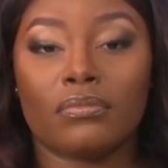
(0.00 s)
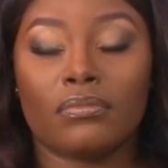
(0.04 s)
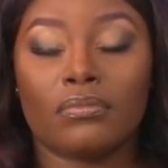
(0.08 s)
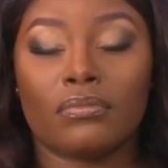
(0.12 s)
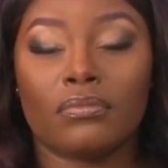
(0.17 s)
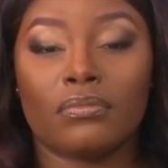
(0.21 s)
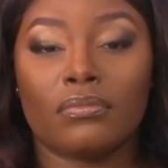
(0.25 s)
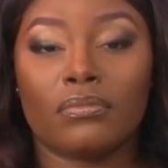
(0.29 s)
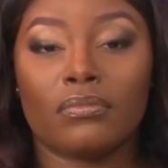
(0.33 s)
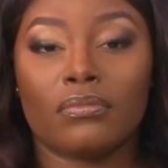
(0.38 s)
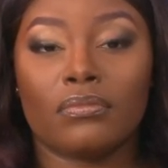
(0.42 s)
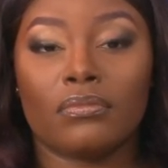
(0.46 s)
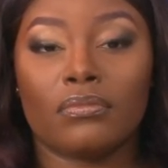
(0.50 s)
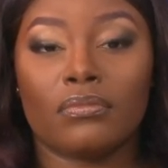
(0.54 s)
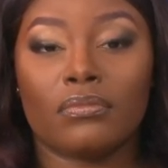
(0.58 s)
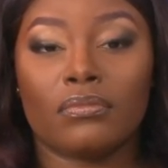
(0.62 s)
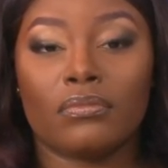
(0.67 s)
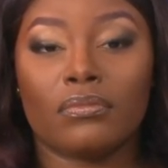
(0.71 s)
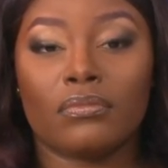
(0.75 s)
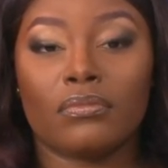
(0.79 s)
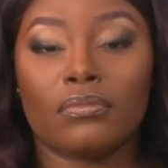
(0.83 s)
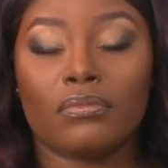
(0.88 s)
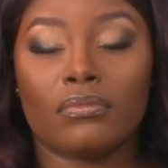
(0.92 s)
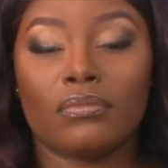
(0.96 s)

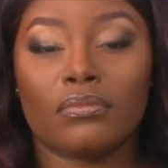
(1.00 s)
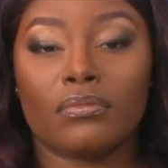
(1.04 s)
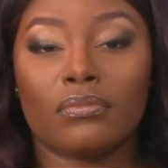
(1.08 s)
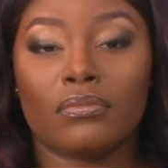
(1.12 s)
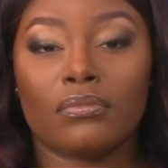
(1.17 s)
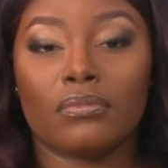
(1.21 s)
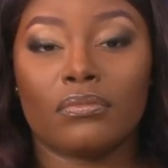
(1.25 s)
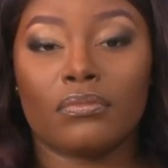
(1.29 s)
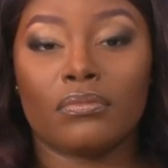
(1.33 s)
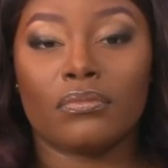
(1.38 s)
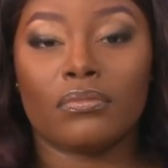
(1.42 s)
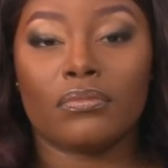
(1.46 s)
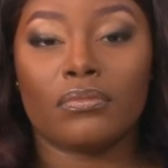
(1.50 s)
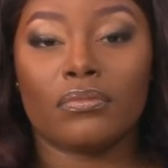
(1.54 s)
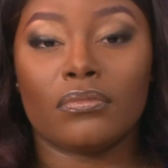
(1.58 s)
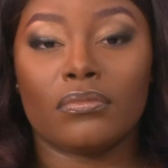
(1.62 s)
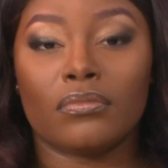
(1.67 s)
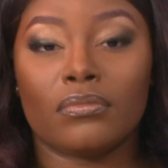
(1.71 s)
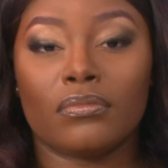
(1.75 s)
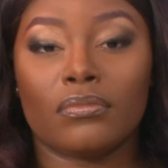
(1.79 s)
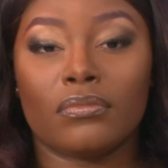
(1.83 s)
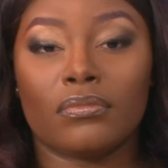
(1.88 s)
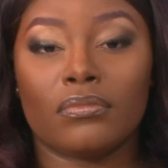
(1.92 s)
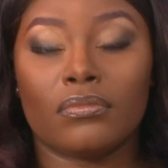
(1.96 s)

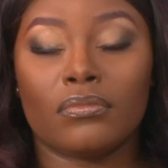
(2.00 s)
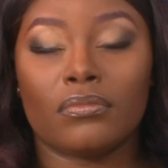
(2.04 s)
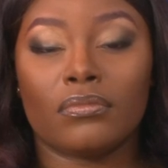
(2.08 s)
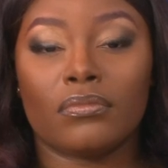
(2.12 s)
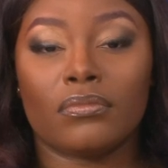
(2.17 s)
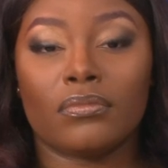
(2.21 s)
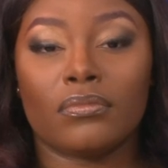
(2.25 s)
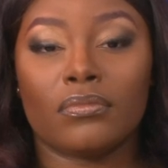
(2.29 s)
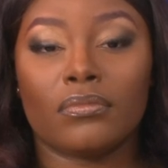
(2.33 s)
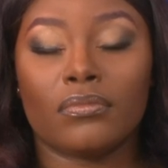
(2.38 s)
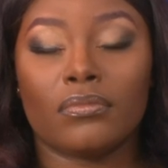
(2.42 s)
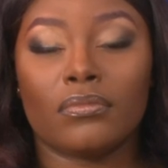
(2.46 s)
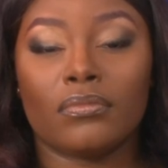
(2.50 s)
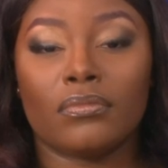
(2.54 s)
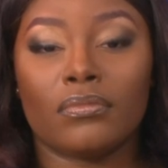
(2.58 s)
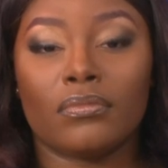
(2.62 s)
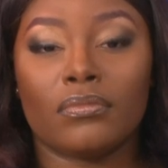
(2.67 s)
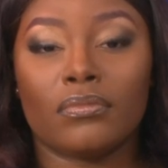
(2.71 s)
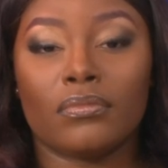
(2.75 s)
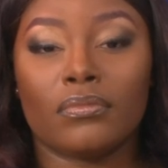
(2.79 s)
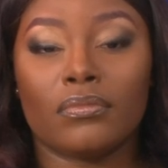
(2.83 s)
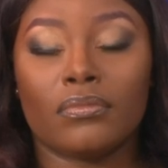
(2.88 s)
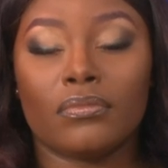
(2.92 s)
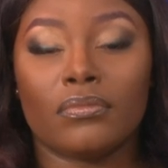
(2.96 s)

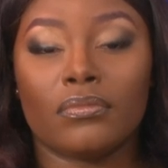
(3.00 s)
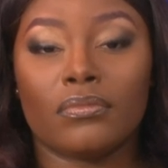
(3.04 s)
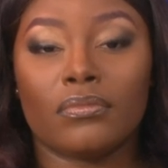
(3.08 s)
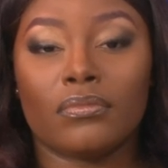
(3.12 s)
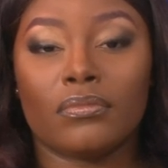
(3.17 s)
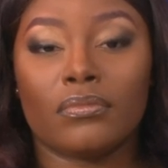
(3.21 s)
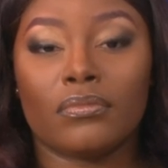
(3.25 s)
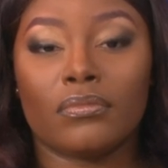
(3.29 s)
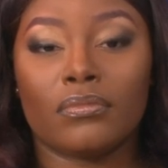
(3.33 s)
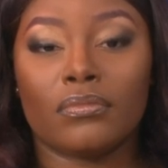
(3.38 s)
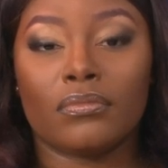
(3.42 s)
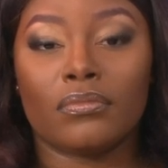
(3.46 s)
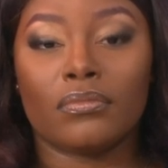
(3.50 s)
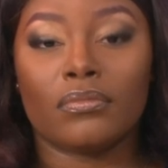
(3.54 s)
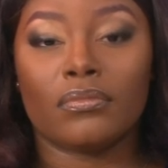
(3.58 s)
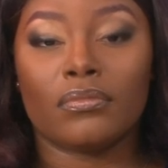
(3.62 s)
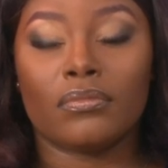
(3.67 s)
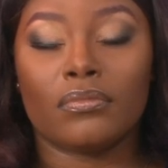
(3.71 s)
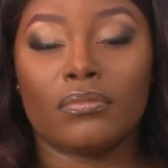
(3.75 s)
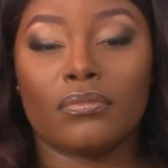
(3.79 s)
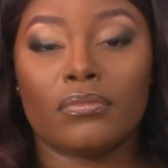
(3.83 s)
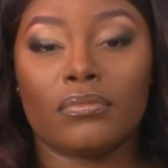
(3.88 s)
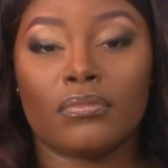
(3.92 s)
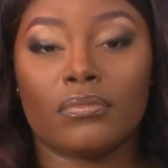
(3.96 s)

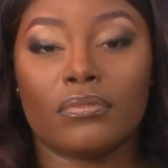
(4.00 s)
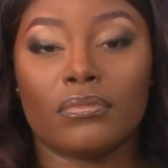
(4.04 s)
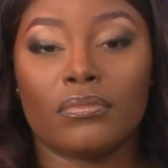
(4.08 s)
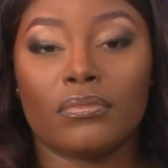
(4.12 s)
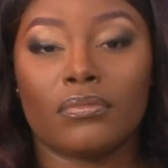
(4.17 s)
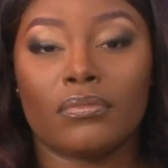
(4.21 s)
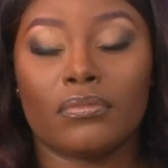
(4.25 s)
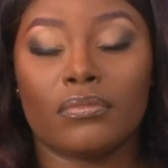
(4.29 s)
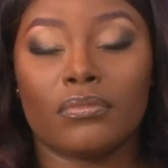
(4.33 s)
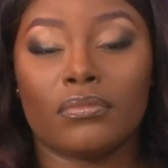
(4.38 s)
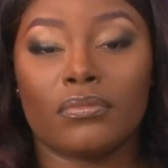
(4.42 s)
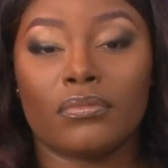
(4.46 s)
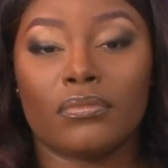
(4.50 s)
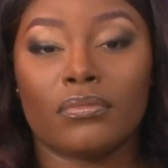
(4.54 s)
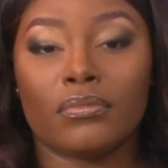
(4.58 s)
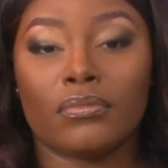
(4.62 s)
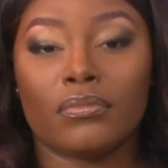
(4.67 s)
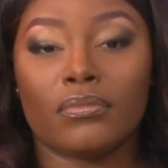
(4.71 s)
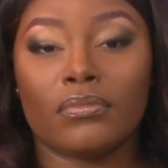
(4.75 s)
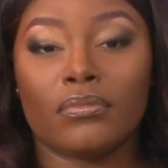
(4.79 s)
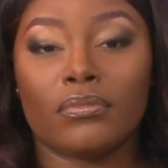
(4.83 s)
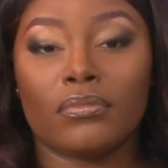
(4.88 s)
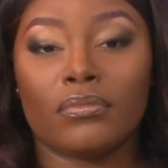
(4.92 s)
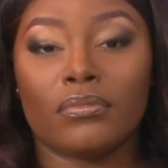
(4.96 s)

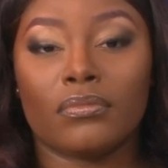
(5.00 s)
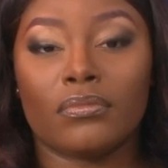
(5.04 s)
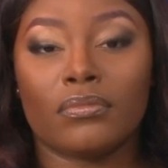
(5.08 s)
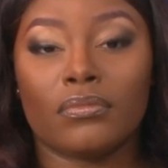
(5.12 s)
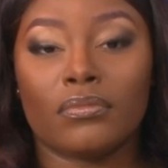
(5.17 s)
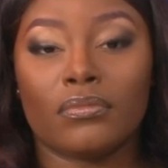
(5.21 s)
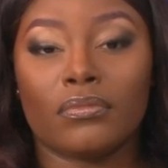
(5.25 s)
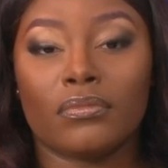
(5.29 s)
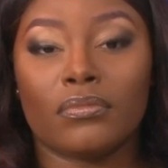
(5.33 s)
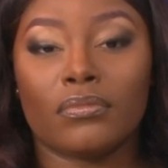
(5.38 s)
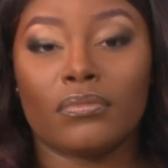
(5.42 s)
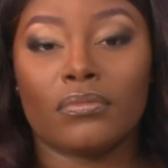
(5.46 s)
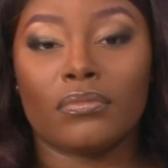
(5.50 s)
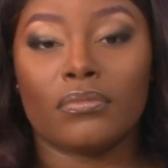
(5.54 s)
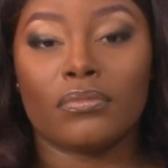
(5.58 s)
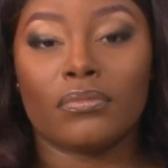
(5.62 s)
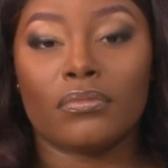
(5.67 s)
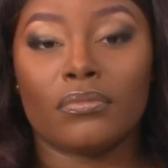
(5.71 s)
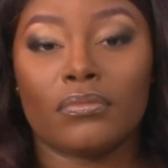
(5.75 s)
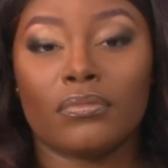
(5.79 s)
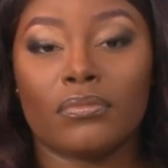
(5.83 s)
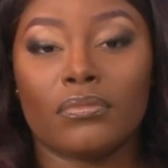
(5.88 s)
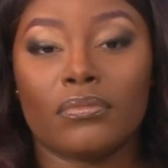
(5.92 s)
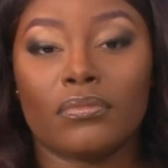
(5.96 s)

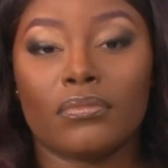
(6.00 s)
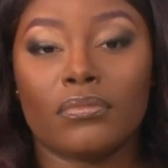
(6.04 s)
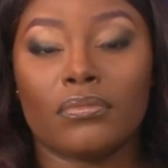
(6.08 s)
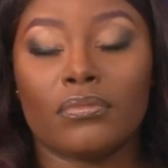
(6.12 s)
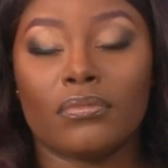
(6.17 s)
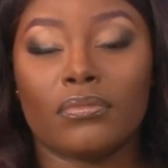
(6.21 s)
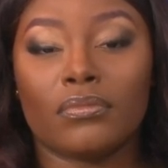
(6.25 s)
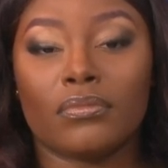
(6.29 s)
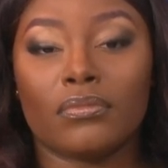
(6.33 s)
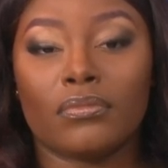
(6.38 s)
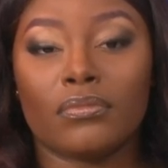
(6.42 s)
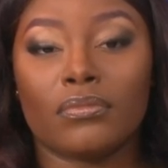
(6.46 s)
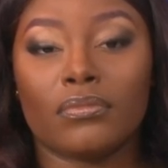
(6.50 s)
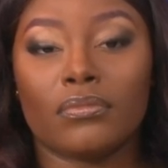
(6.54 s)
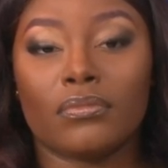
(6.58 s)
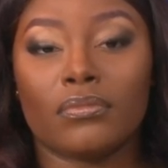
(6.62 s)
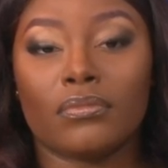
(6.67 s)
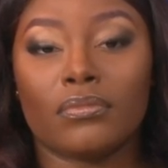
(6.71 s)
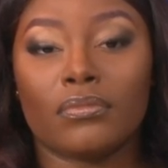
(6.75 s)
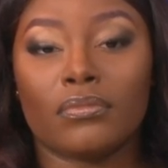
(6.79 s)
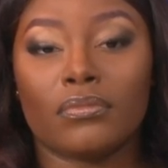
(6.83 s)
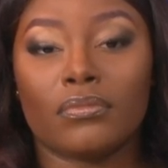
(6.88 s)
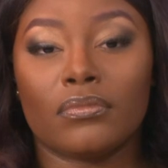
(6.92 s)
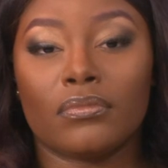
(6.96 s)

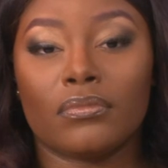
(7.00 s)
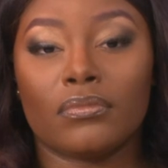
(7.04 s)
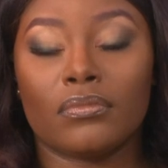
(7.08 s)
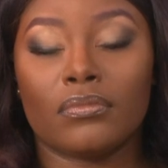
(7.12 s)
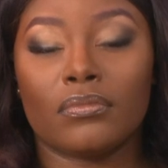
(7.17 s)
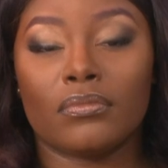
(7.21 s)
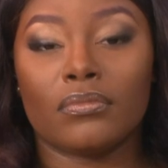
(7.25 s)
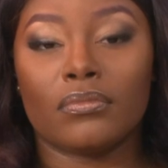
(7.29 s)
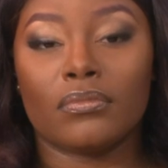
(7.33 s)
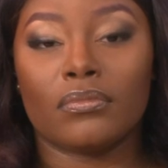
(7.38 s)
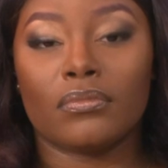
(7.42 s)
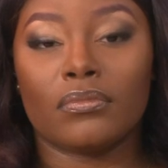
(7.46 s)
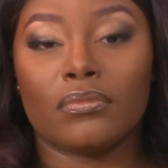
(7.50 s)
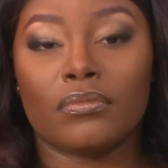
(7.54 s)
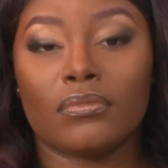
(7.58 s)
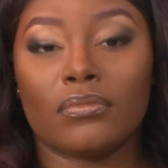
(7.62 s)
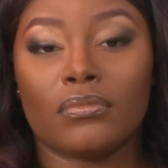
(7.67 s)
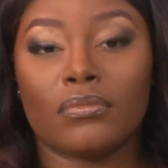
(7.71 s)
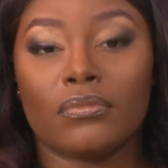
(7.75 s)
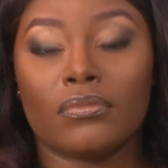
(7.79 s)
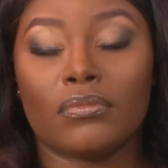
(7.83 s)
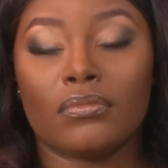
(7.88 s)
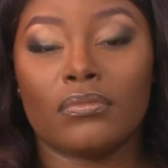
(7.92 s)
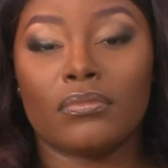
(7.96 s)
This person isn't speaking.